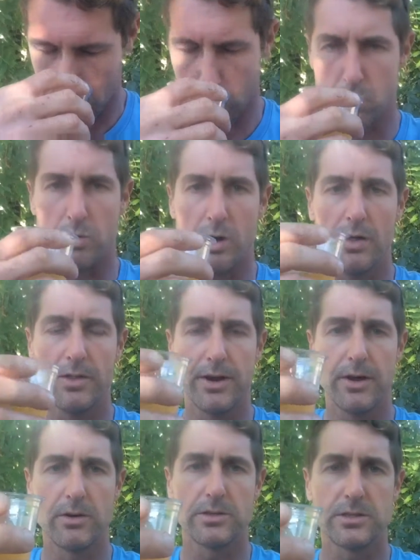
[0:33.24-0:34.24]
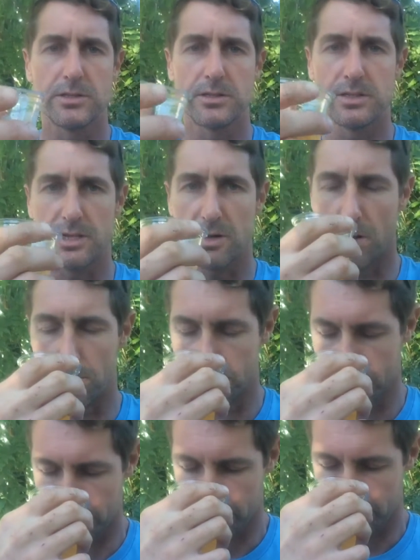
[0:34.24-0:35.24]
Ooh, on the nose, you got
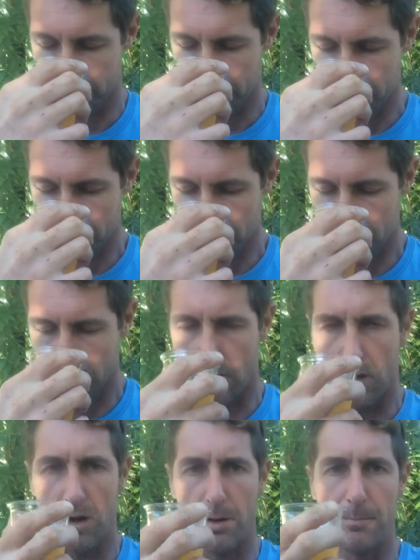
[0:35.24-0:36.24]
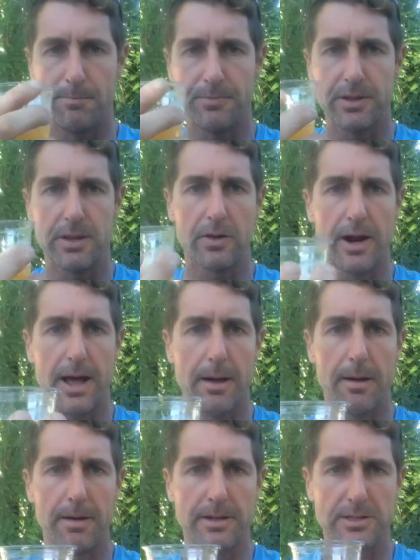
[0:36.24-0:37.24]

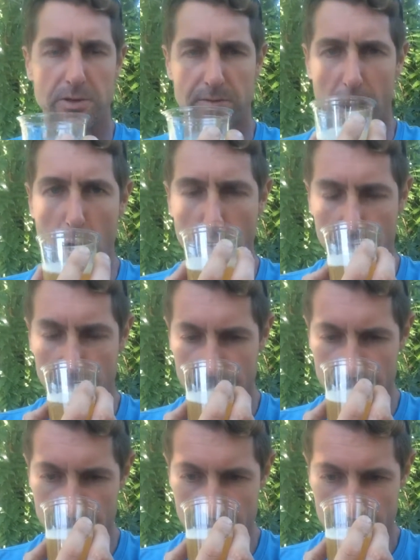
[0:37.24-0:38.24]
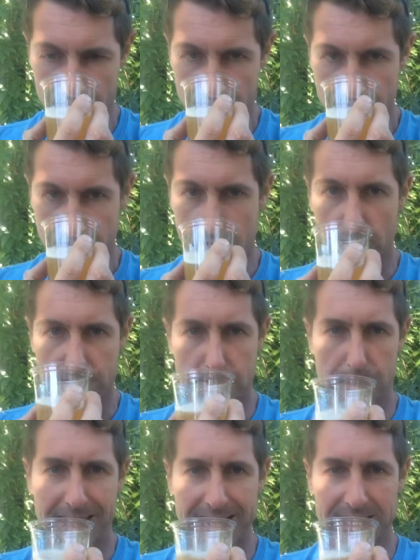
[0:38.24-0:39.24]
a sort of oak in there. You got
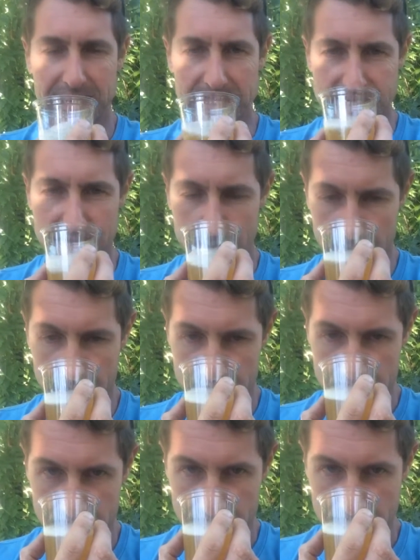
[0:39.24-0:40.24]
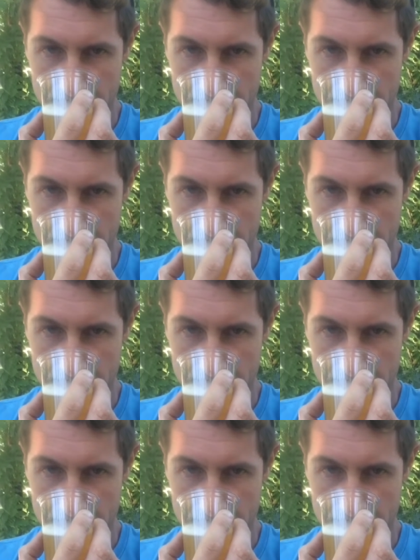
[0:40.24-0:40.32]
some lactic sourness.